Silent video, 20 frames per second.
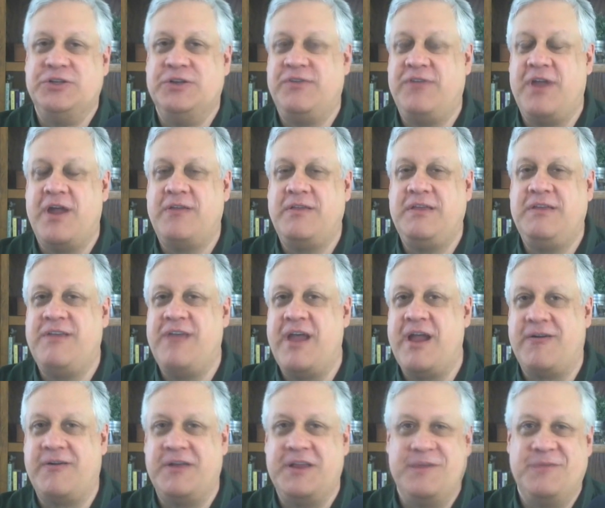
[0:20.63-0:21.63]
you see all these
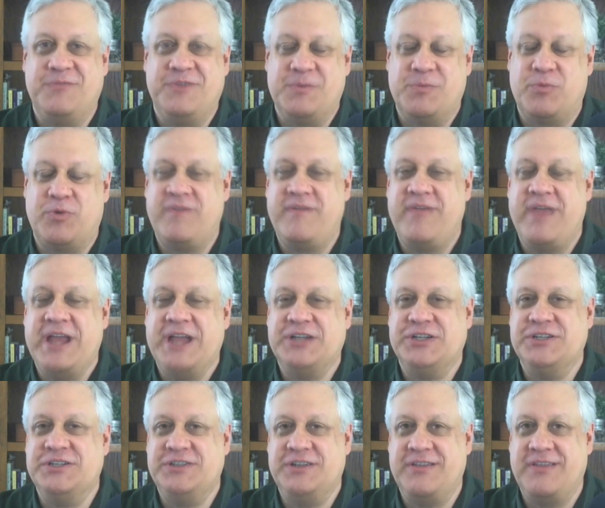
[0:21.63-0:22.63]
acronyms and
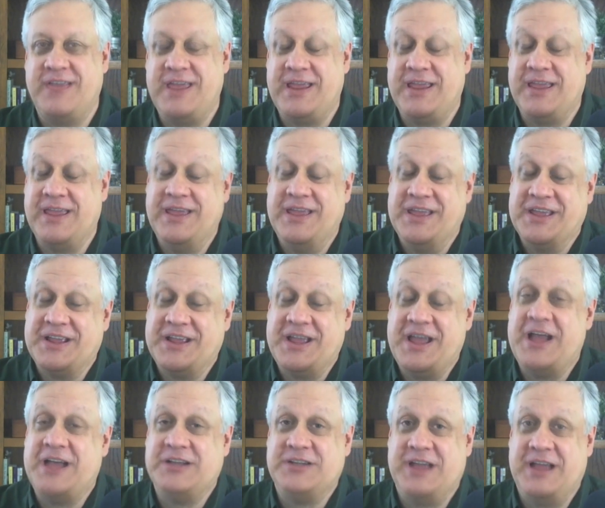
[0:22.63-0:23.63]
abbreviations, you think,
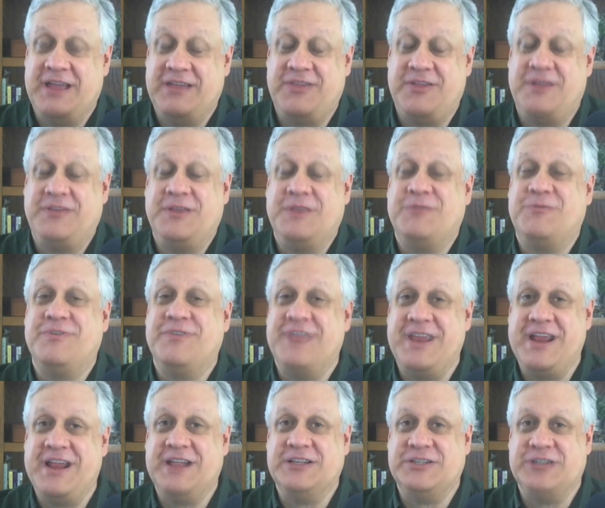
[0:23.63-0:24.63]
gosh, I thought this was in
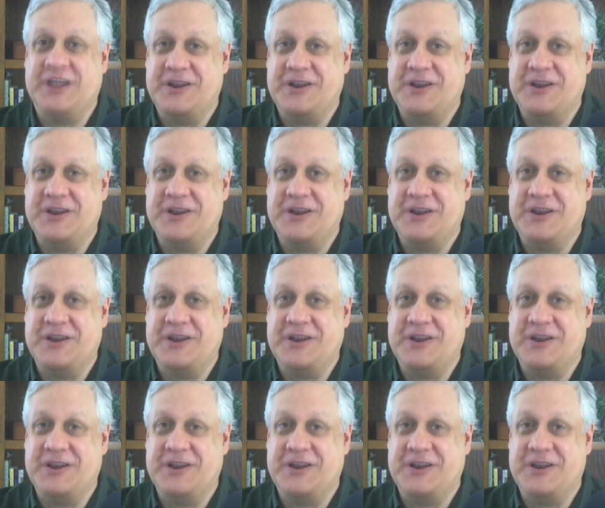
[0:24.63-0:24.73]
English.